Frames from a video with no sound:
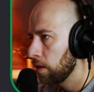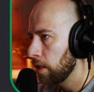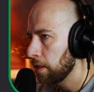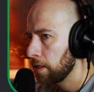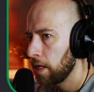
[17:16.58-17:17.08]

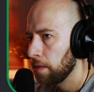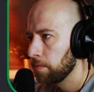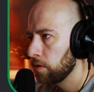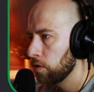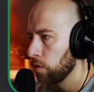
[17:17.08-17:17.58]
That
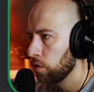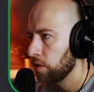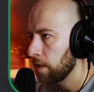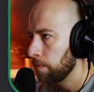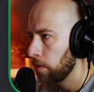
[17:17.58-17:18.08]
helps to
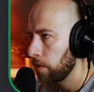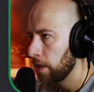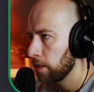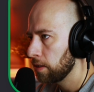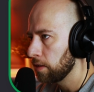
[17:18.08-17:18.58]

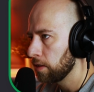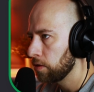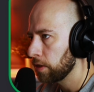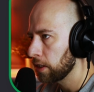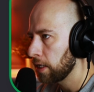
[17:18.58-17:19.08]
separate
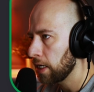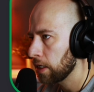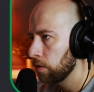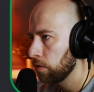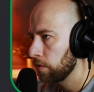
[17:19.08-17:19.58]
these
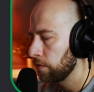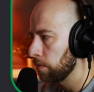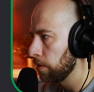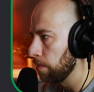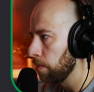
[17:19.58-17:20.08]
rectangles
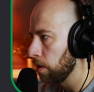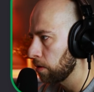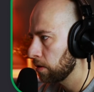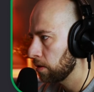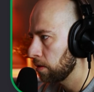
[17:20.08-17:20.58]
from the
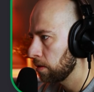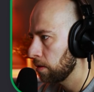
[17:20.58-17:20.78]
box.